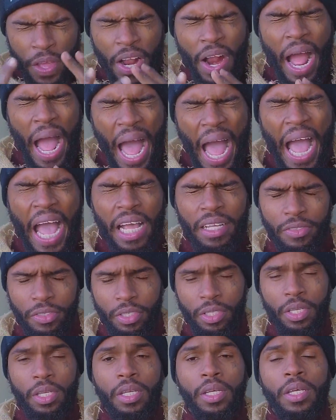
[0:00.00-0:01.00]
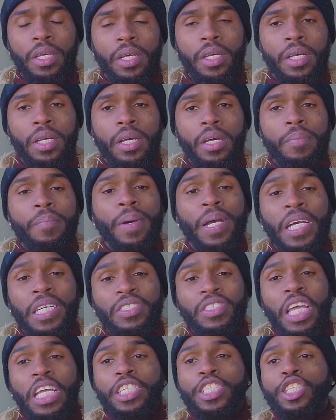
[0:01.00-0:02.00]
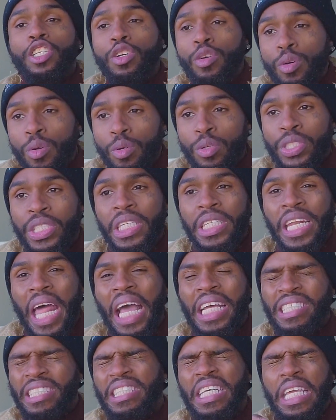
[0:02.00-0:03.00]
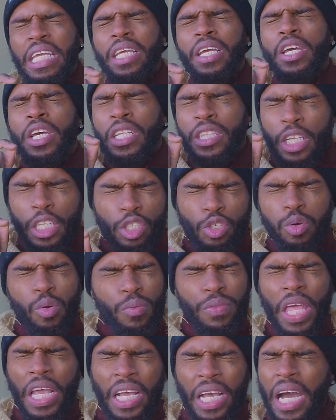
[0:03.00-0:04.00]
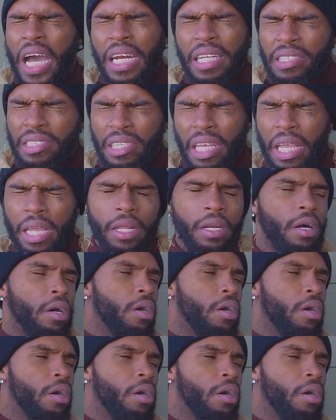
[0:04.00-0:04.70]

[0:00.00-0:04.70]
their eyes because they choose to not see the truth that God is saying.